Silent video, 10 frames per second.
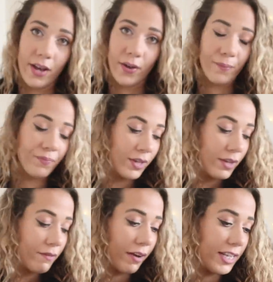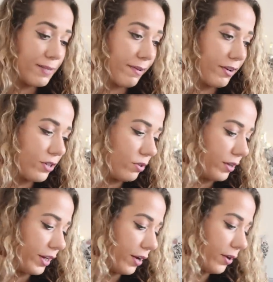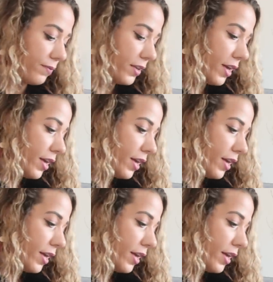so very spiritual, you know.